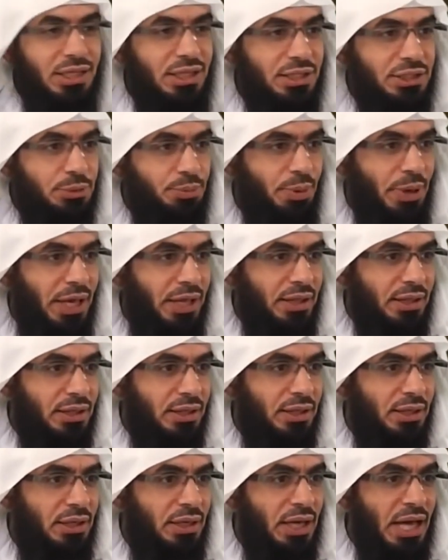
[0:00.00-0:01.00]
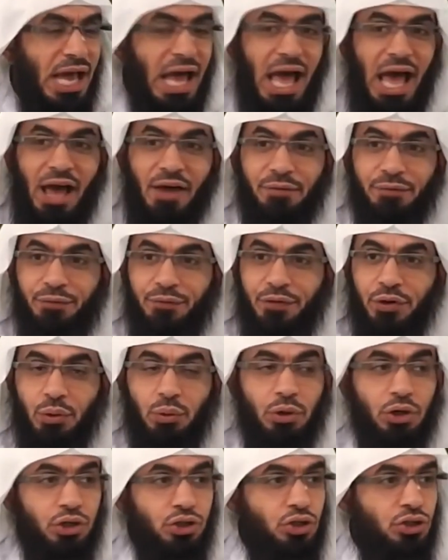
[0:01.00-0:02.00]
in this path. Every
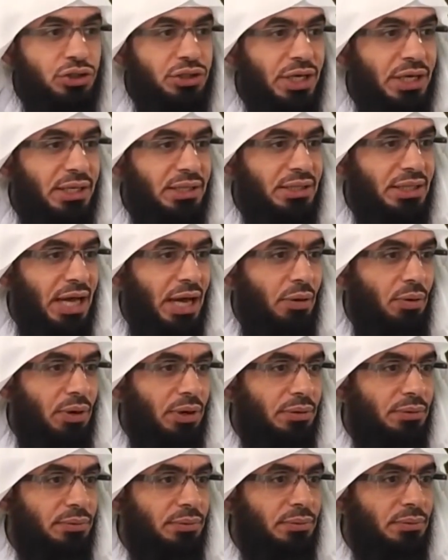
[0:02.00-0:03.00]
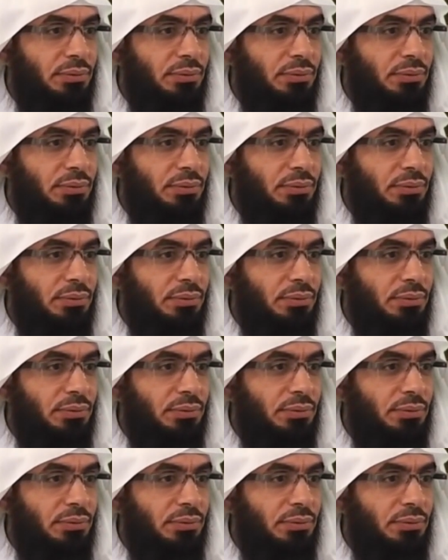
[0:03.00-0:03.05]
word you say in da'wah.